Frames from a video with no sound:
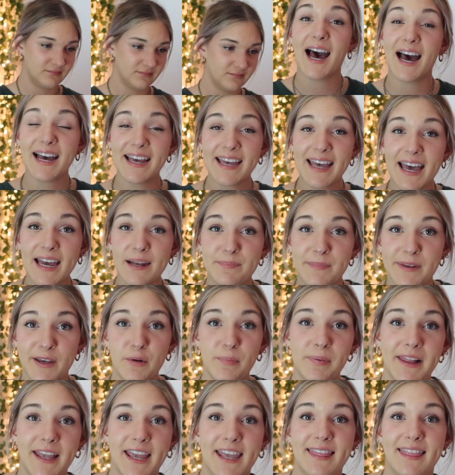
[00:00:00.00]
I had meal
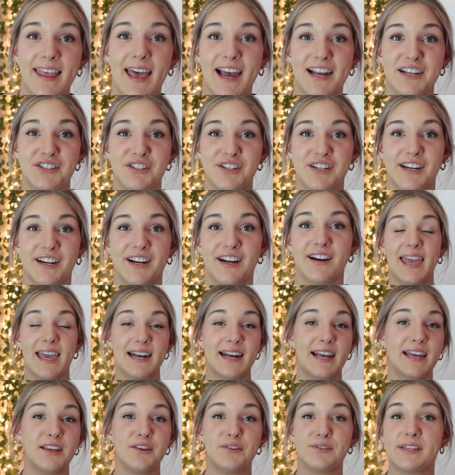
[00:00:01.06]
plan last year and
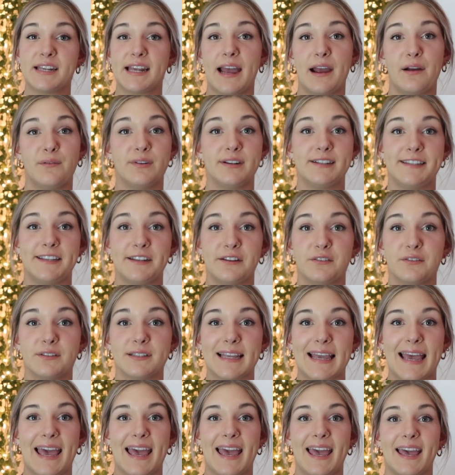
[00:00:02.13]
I used it every single
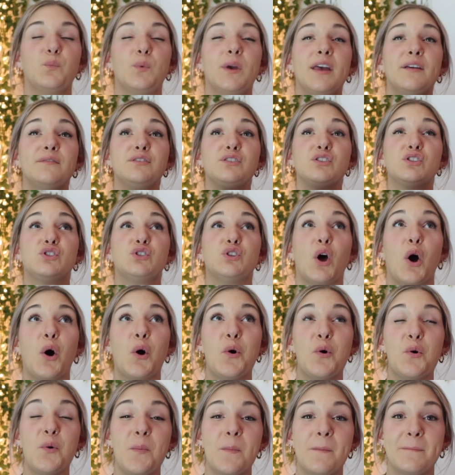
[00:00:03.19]
day. We have
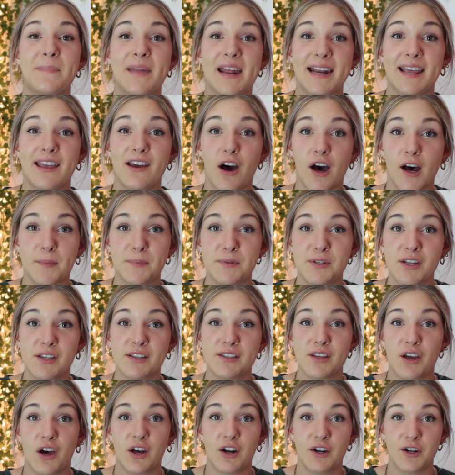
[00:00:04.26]
so many
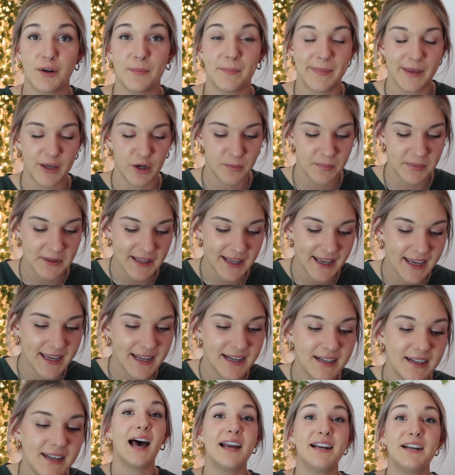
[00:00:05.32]
options on our meal
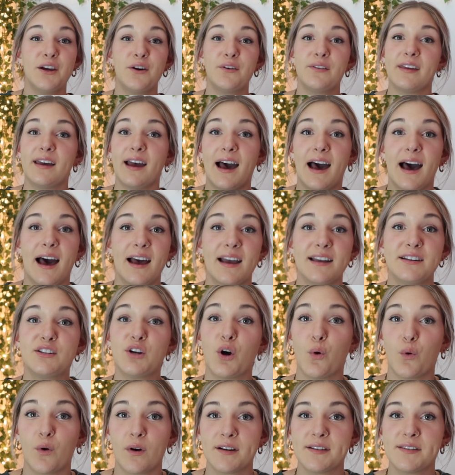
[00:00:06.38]
plan. I know that I
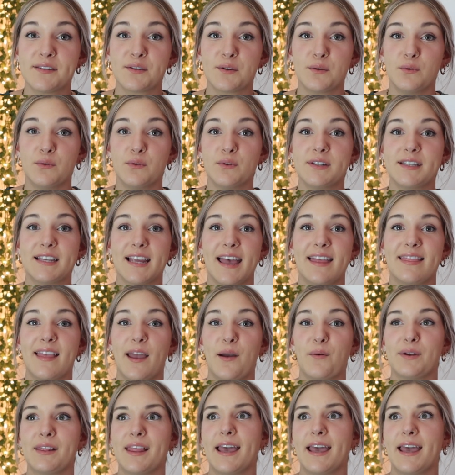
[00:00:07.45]
toured schools and they were